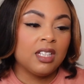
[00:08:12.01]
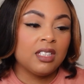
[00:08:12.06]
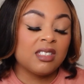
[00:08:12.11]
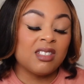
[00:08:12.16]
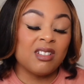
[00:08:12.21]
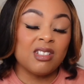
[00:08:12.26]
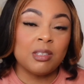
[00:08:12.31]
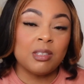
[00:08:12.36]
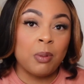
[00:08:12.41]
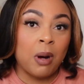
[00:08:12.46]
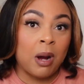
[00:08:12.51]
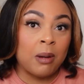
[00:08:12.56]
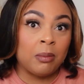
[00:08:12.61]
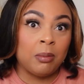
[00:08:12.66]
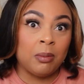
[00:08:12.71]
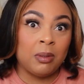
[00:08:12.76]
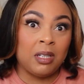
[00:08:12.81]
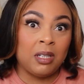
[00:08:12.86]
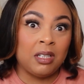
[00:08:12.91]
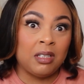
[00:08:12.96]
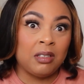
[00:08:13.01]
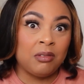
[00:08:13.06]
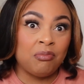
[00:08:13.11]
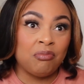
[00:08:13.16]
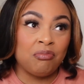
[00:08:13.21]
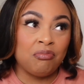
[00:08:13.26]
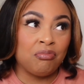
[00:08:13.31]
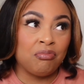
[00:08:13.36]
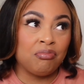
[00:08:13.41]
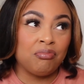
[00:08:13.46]
So it's
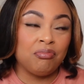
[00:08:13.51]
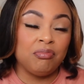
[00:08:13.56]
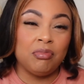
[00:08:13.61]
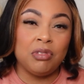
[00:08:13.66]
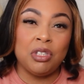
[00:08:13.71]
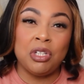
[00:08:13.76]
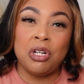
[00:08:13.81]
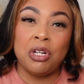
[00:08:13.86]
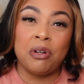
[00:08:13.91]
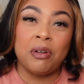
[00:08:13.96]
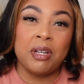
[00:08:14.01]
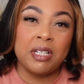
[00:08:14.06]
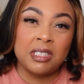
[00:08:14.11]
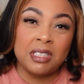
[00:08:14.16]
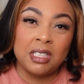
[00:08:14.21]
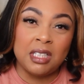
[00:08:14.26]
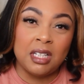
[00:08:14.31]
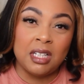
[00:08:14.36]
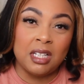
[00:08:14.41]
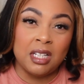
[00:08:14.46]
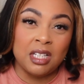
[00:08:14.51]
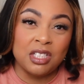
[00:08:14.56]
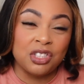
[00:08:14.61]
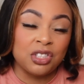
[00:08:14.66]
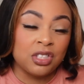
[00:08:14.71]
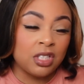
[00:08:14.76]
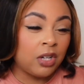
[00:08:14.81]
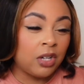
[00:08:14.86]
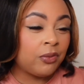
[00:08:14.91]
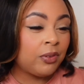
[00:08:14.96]
probably, you know, exceeded its
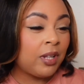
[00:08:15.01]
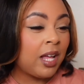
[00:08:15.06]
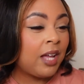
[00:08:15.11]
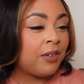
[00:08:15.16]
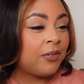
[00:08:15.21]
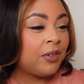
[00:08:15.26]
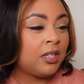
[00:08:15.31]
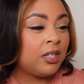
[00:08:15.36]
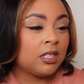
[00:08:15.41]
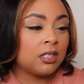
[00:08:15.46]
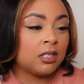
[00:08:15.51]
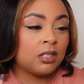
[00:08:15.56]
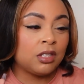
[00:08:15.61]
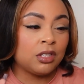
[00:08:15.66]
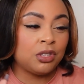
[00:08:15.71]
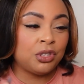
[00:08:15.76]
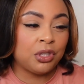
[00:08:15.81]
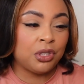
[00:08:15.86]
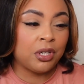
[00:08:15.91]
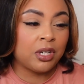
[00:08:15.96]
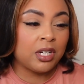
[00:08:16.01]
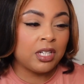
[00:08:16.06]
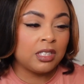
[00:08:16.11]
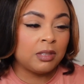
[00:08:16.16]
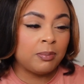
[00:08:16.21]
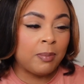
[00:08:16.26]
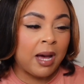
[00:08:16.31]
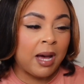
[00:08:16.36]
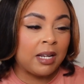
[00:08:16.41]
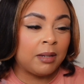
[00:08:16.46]
shelf life. And this is the
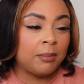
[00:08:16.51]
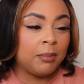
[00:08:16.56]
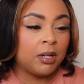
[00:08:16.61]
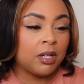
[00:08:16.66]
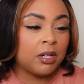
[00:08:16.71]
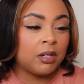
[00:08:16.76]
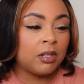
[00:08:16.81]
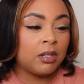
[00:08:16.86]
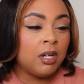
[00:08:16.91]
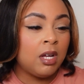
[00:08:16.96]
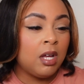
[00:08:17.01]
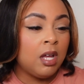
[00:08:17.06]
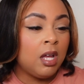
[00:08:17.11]
Jergens Body Butter